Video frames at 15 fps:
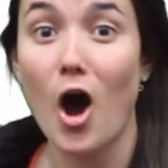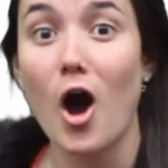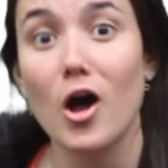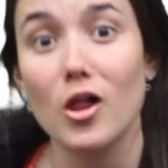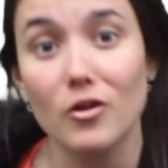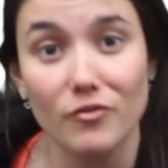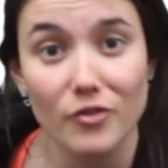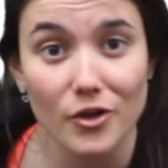
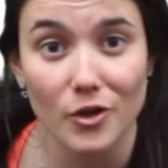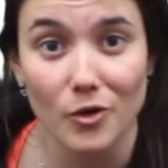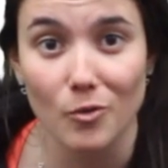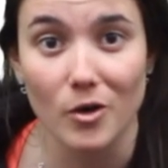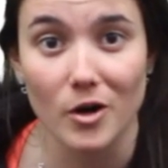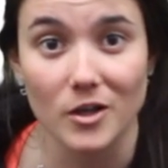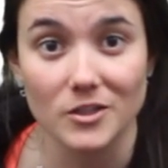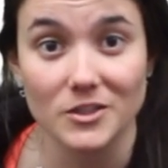all over the
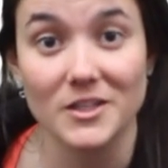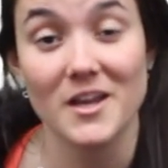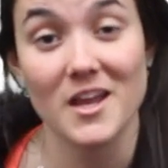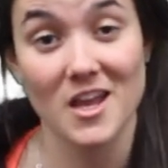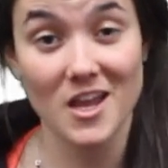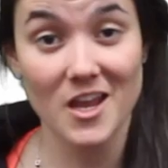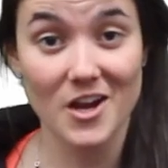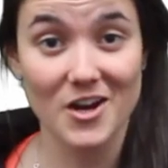world.
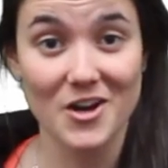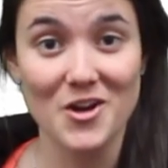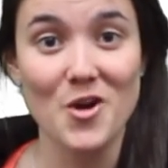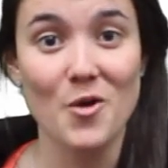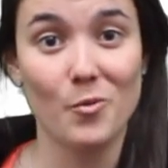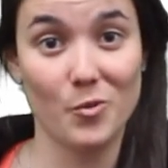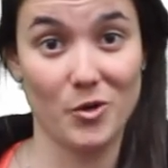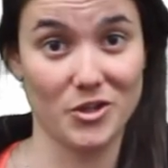Here,
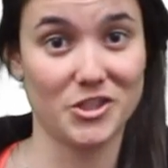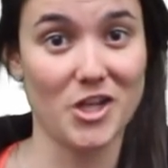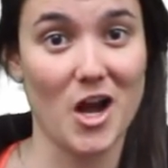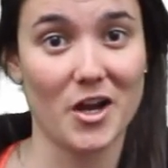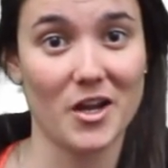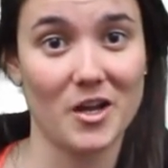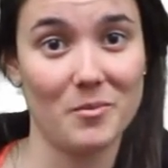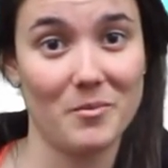we're talking